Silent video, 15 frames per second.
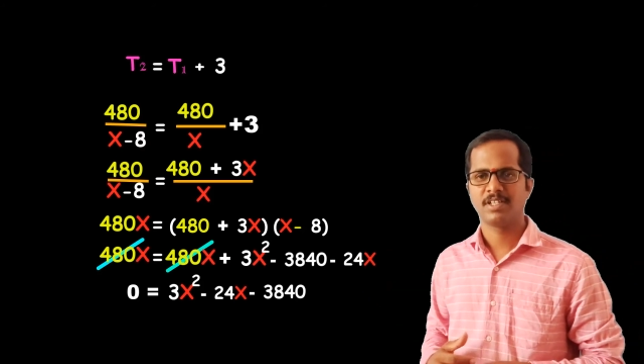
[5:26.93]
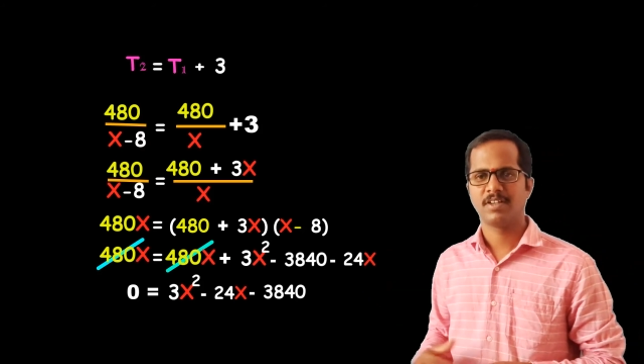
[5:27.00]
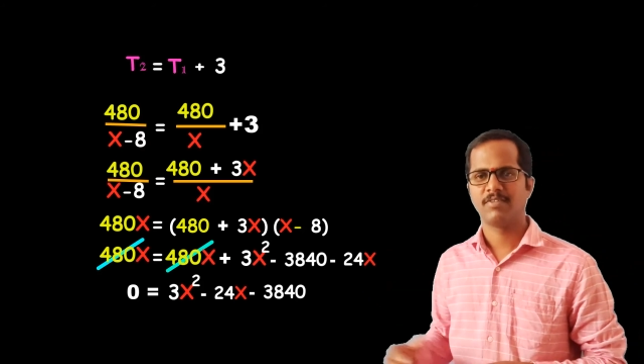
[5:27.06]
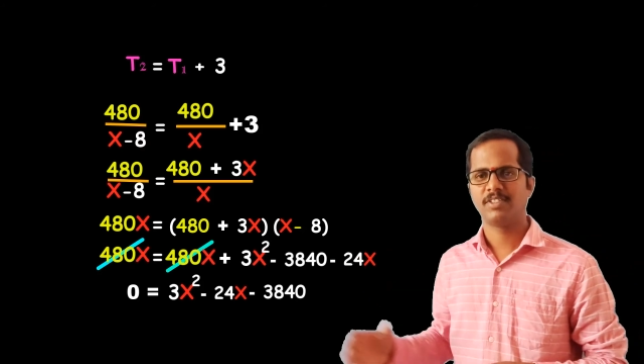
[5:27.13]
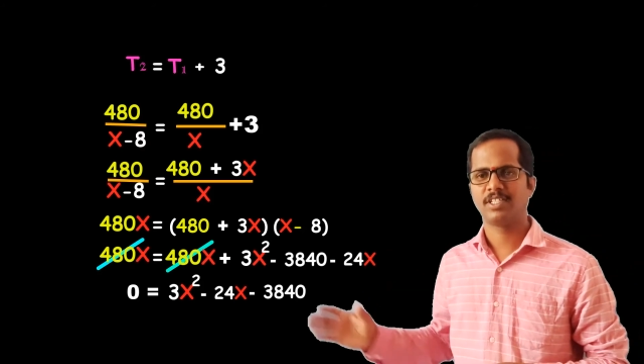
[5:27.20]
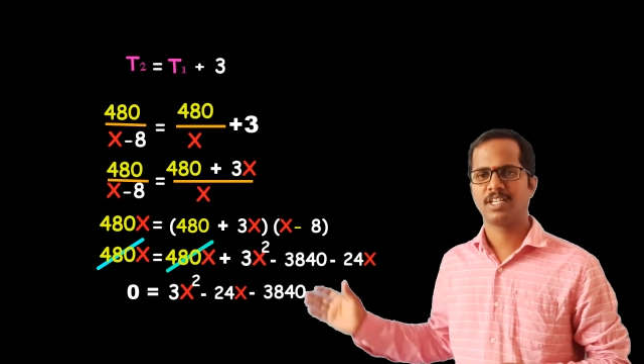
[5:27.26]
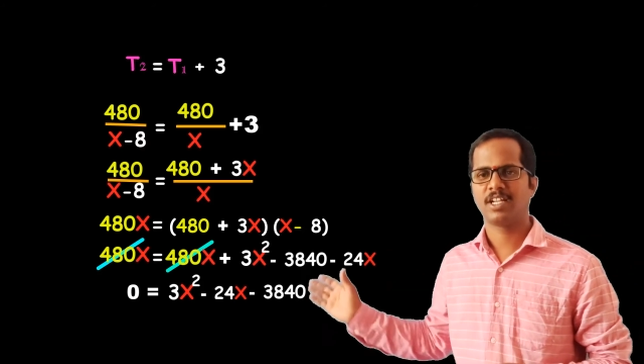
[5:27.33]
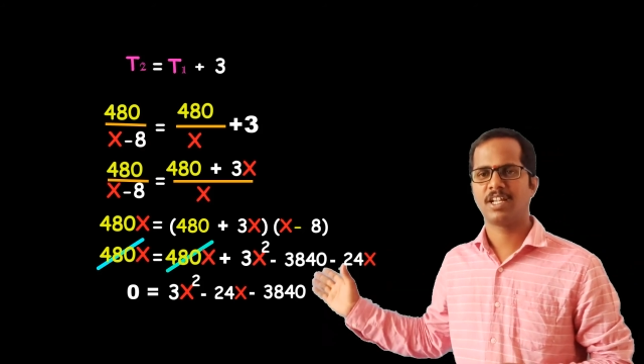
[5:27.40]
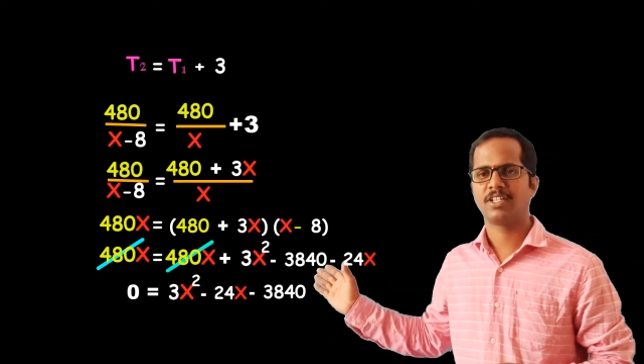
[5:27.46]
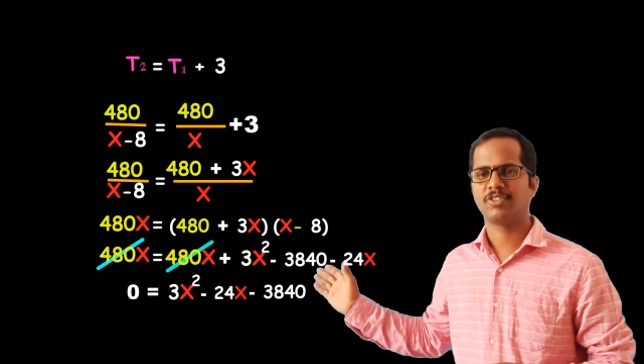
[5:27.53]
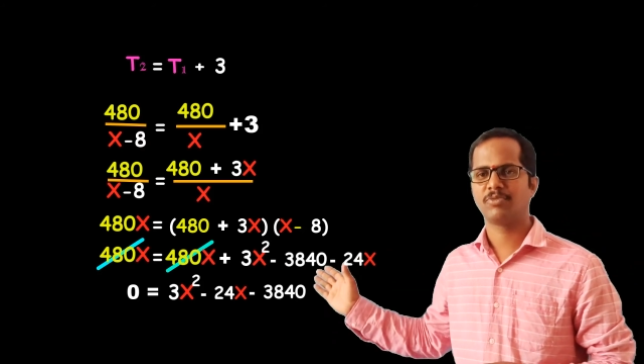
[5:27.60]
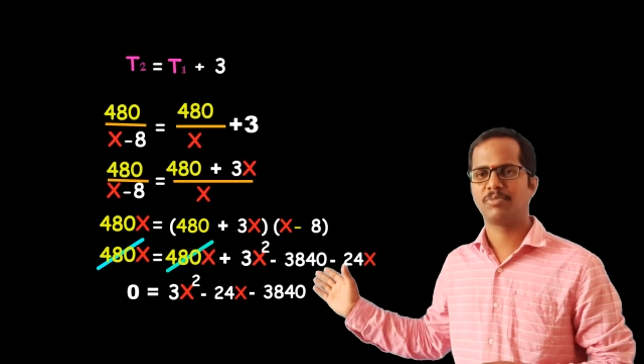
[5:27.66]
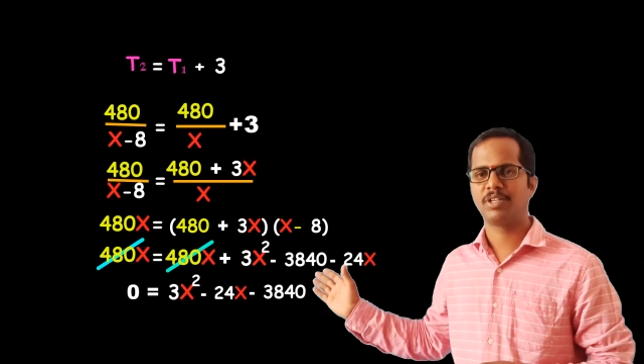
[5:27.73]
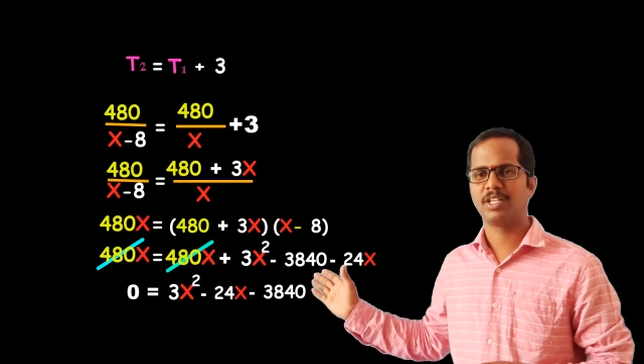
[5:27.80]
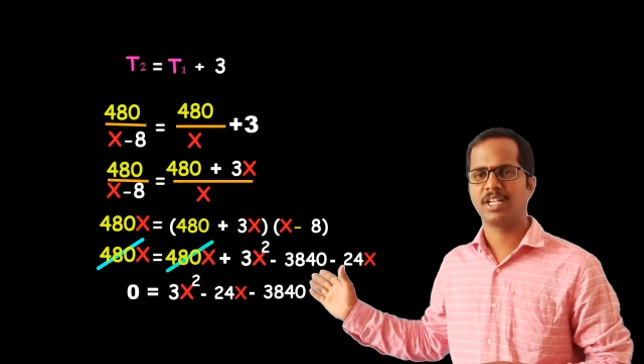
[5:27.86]
which can
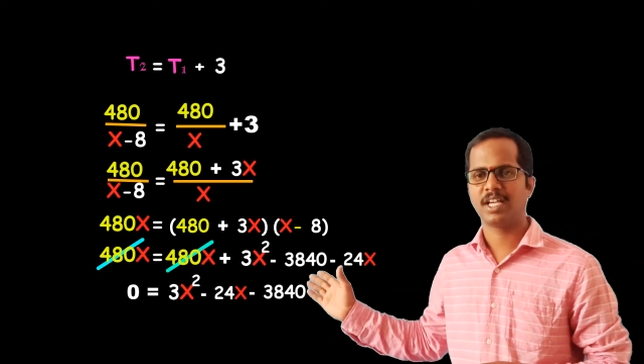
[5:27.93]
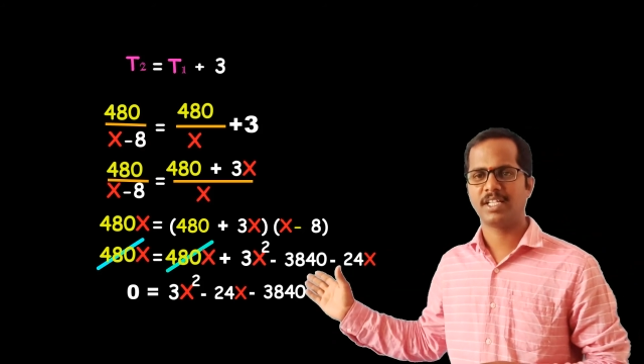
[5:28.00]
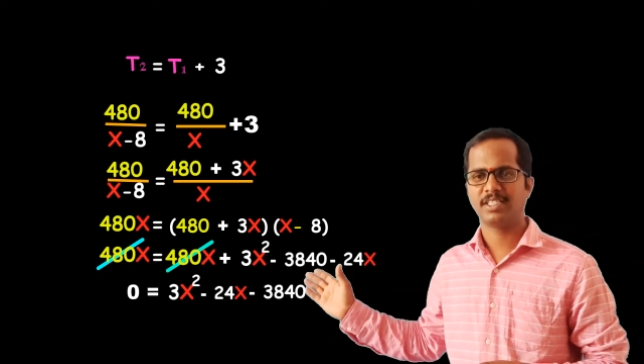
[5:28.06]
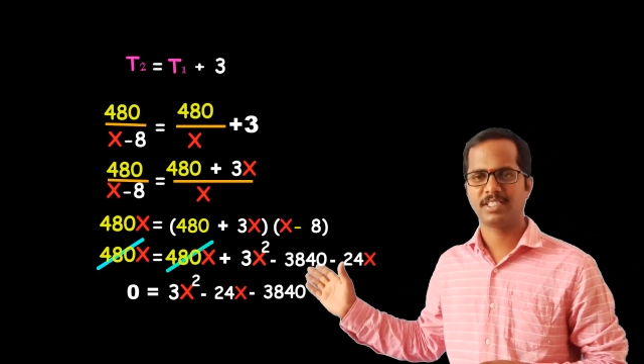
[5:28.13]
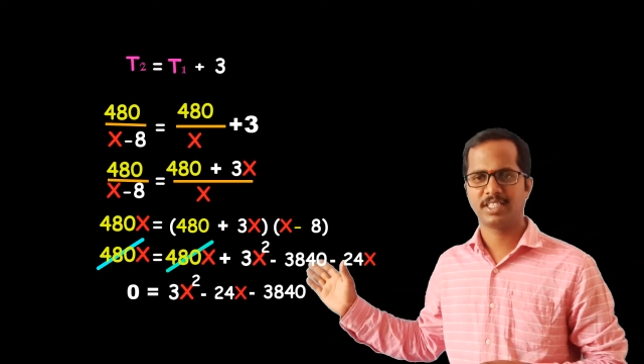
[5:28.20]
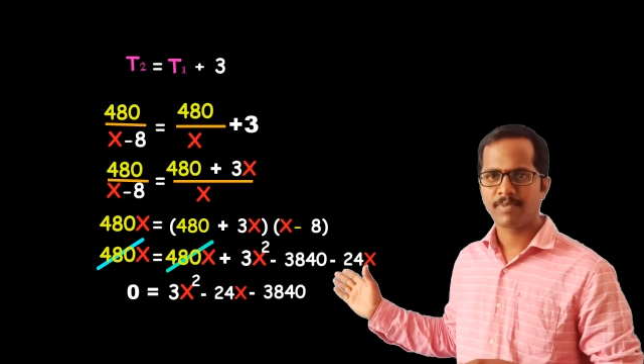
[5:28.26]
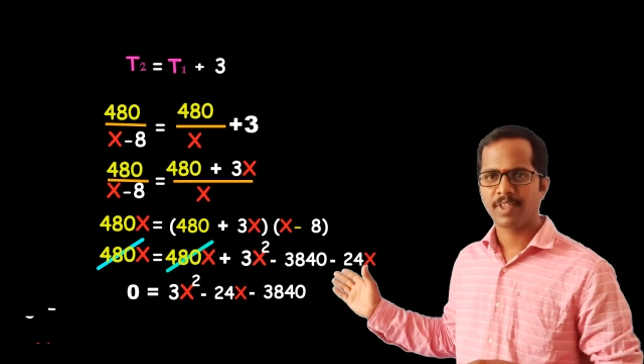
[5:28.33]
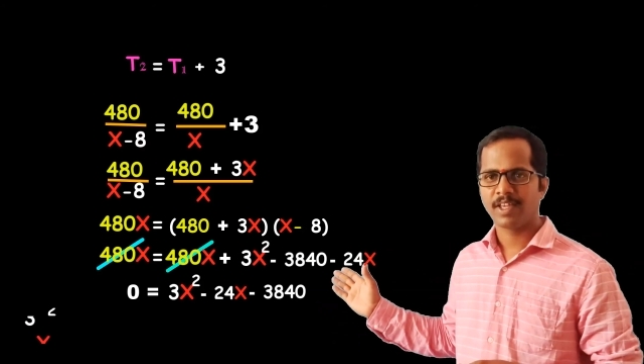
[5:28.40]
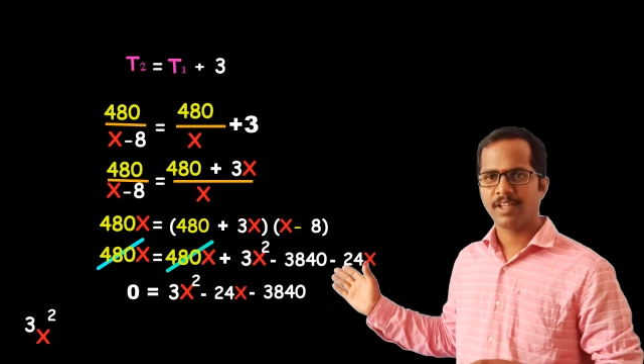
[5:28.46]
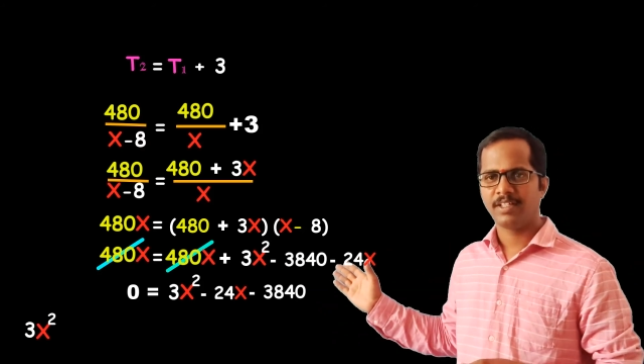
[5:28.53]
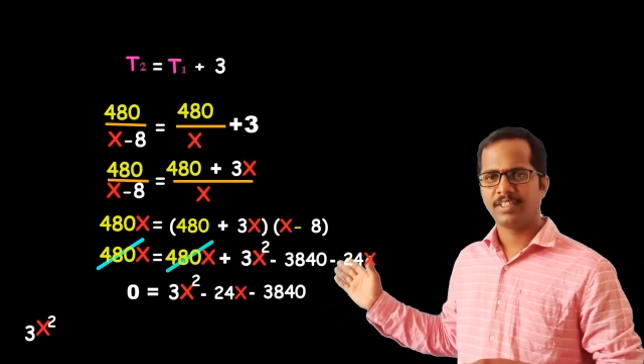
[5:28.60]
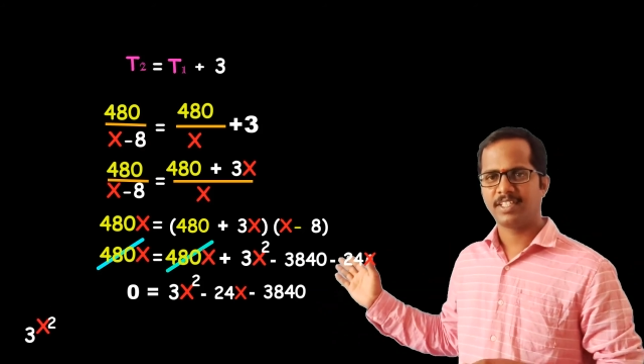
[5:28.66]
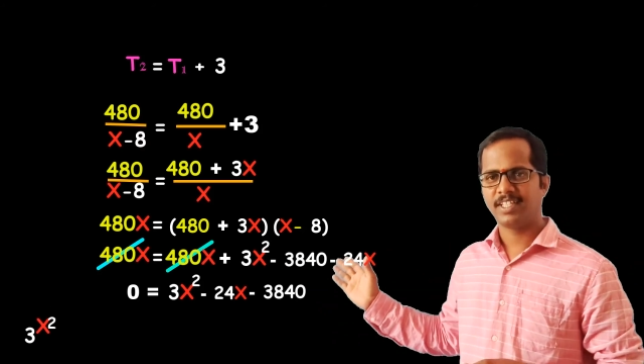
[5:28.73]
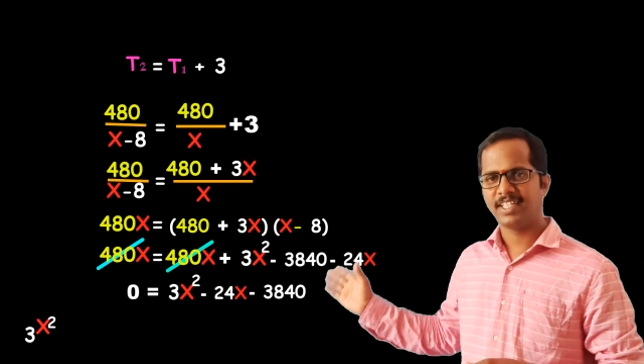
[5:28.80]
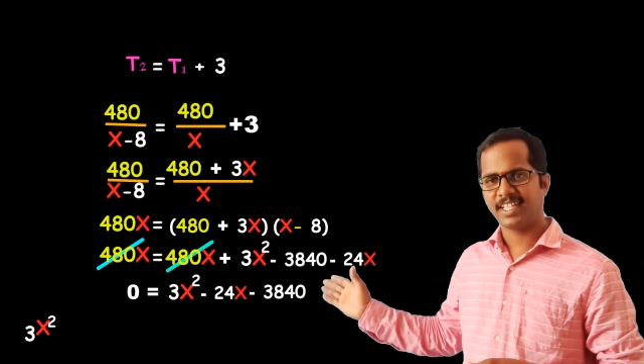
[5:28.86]
also be written as
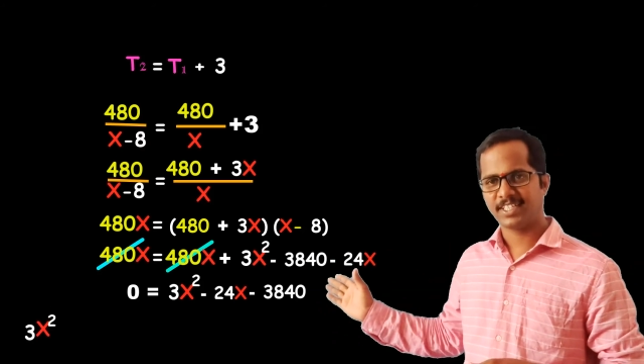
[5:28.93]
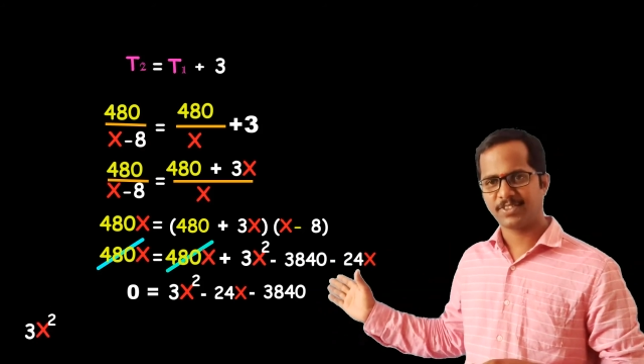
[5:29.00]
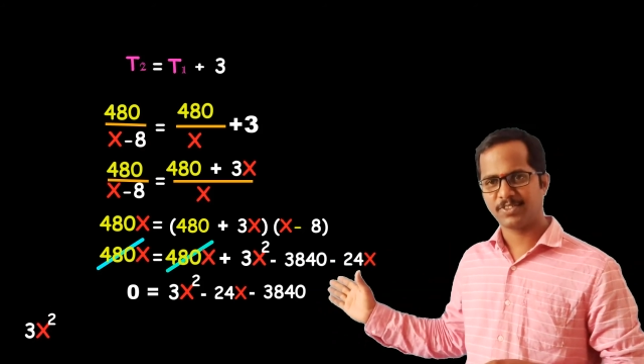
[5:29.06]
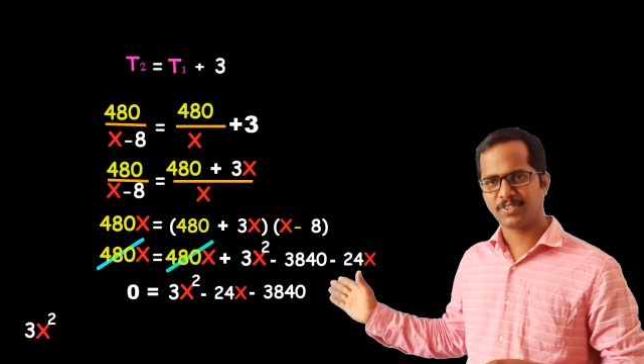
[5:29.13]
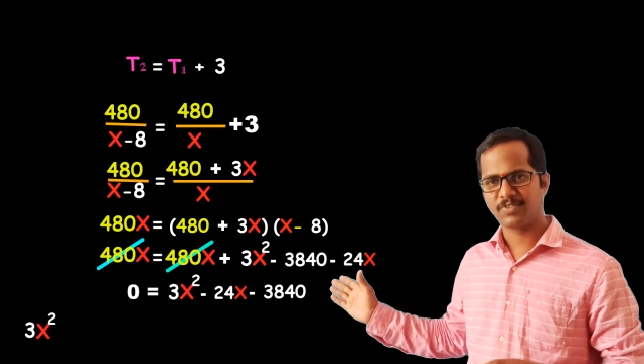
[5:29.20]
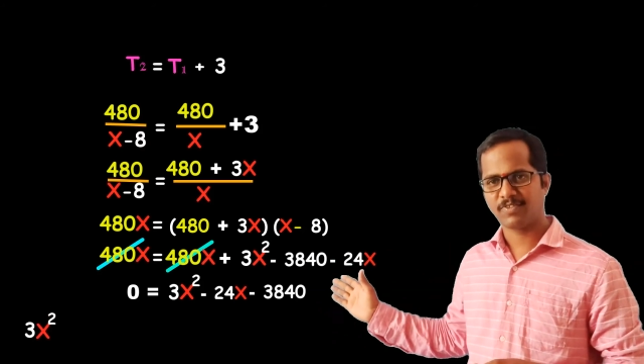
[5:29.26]
3x